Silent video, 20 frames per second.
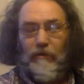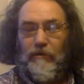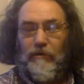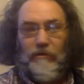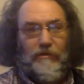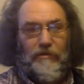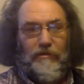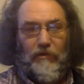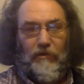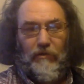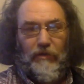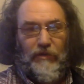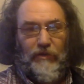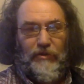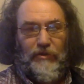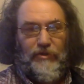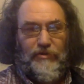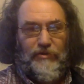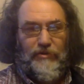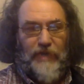so you
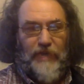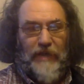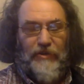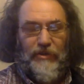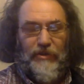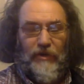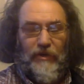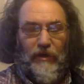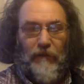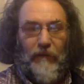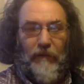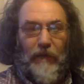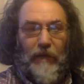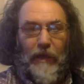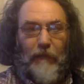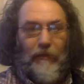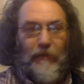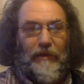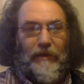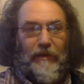just change it up,
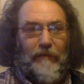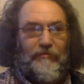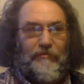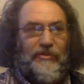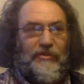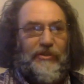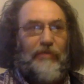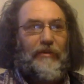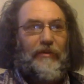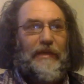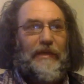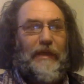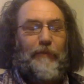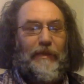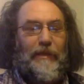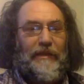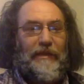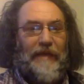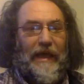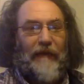but I'm still
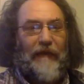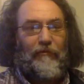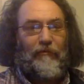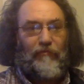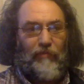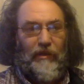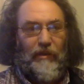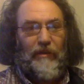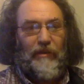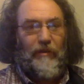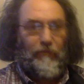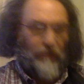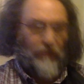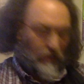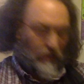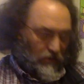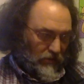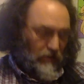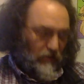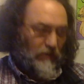keeping that rhythm,
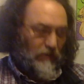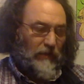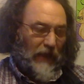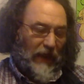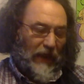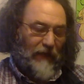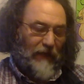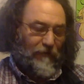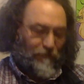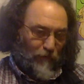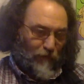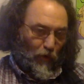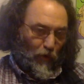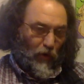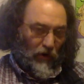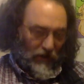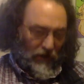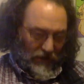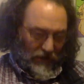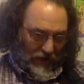the
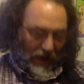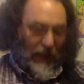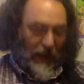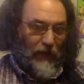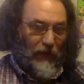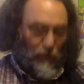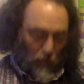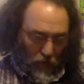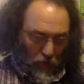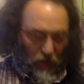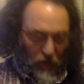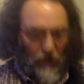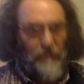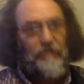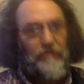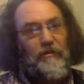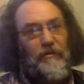4 and 1.